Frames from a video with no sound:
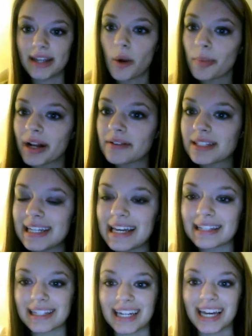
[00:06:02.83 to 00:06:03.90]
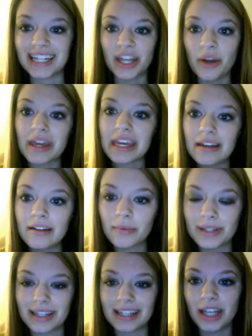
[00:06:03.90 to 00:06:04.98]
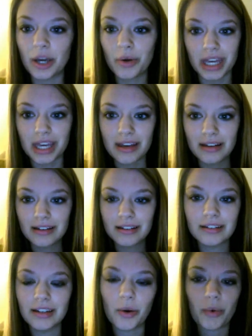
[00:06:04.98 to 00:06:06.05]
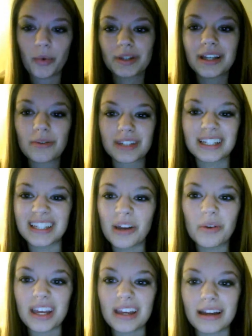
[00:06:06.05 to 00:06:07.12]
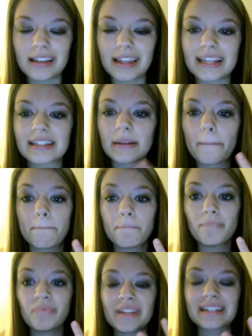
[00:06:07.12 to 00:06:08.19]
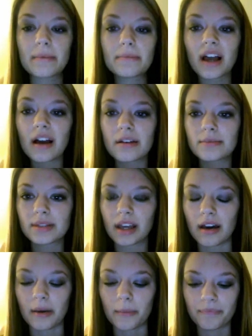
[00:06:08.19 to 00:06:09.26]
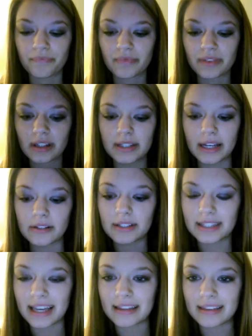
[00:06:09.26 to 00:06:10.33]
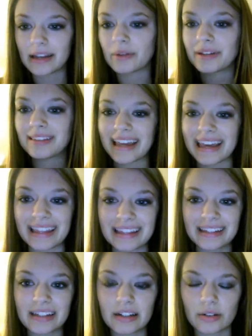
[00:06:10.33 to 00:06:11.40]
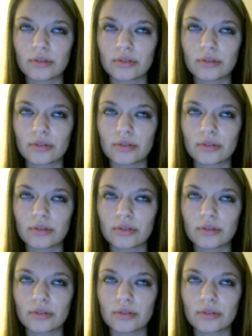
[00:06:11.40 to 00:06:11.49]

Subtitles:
don't pronounce T as in duty. We say duty. No, we don't say duty unless sometimes the only thing